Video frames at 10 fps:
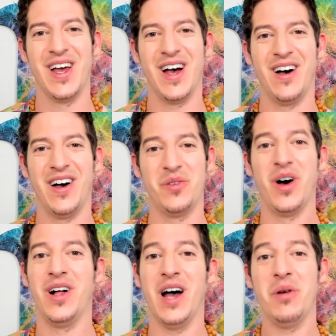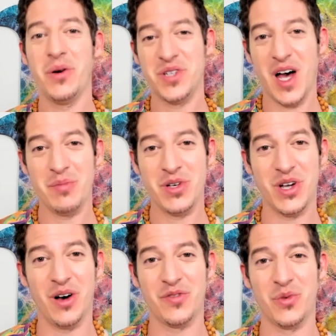And while I'm always happy to
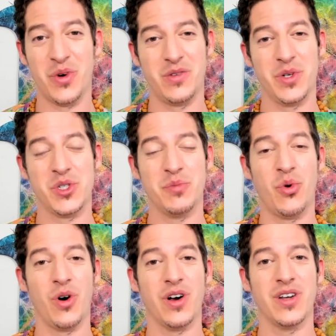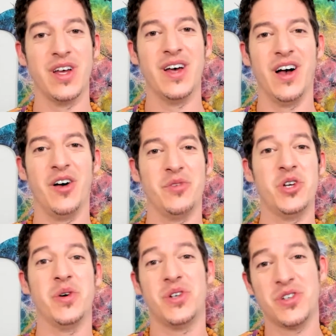offer one-on-one support,
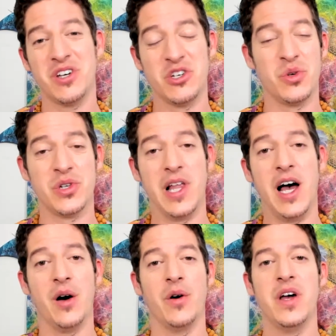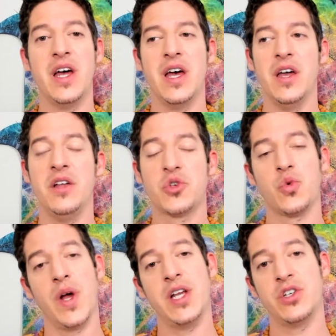as our schedules allow, it's
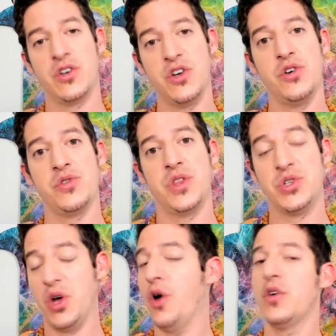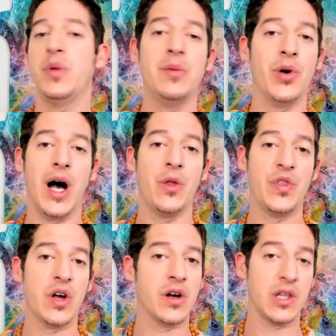great to know that there's other people out
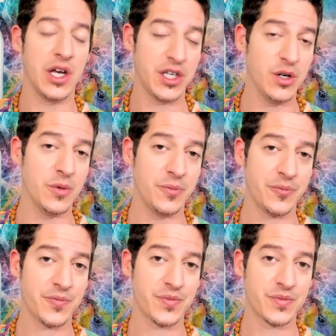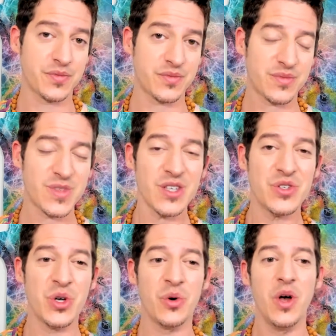there like you.
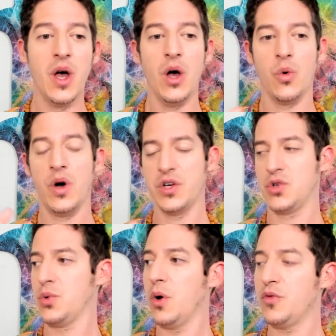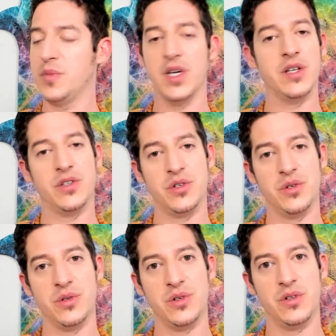So what drove me
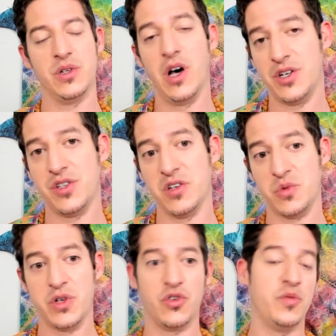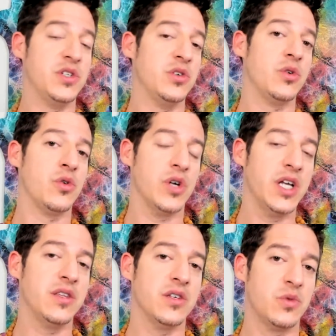to launch this? What drove me to
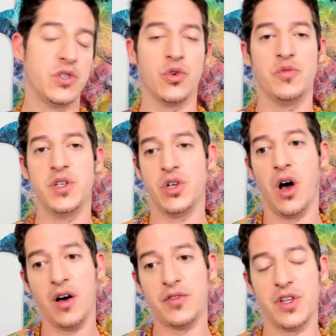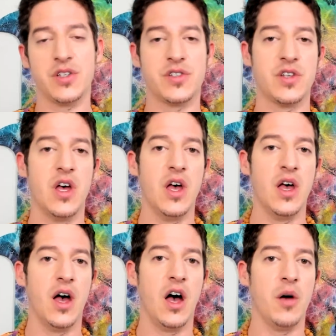create this? What drove me to offer this?
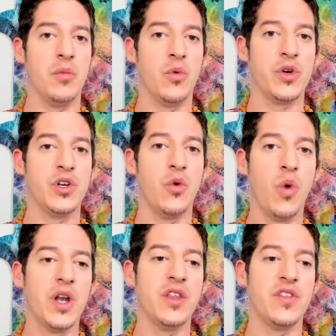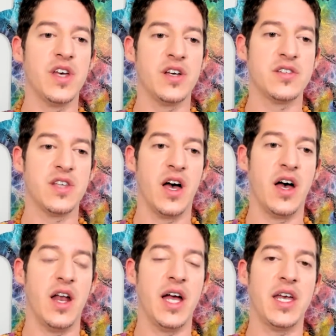One of the things
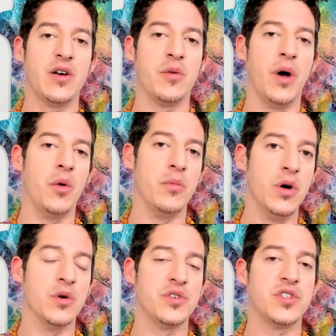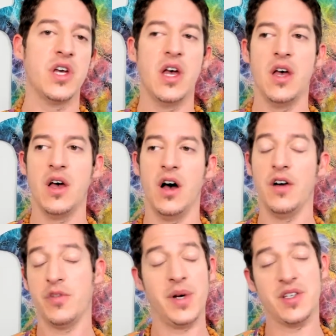that I care about most
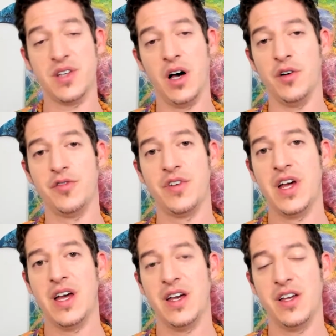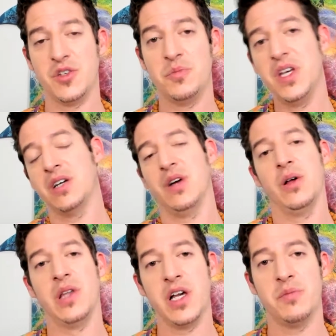for myself is being
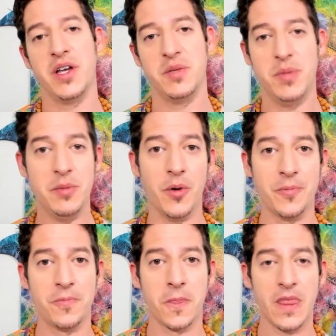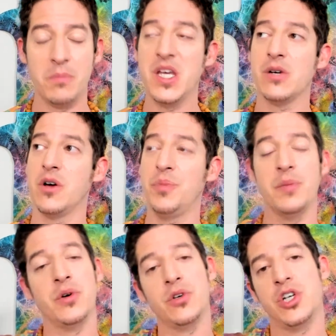around like-minded people, being around
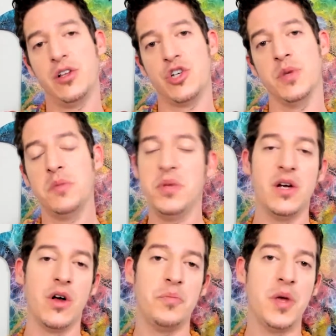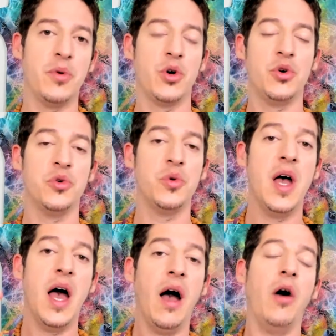people who challenge me, being around people who
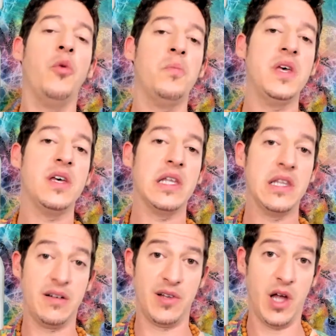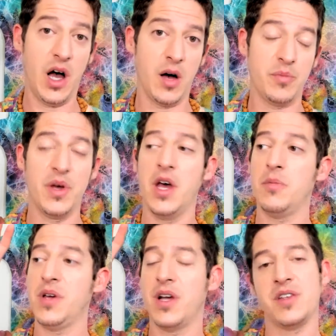help me level up
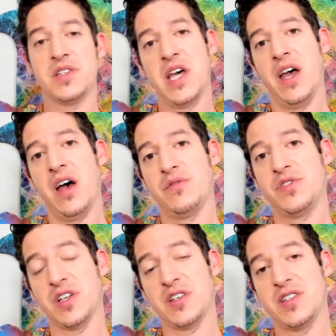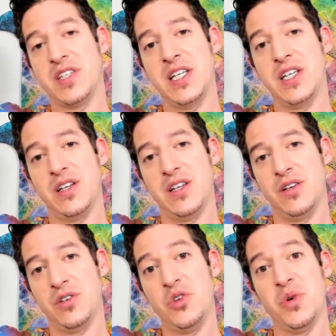because they have succeeded
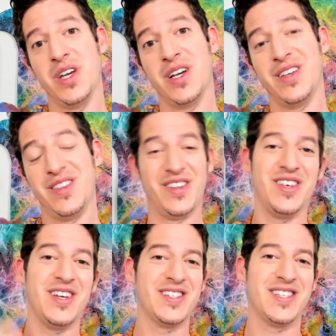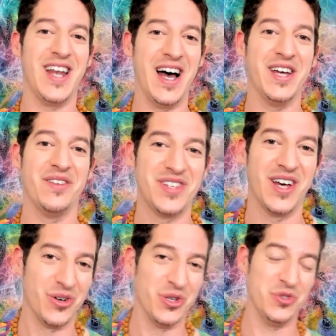in doing the things that I have
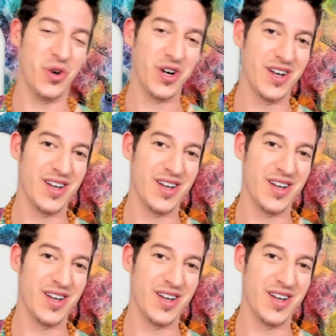set goals for.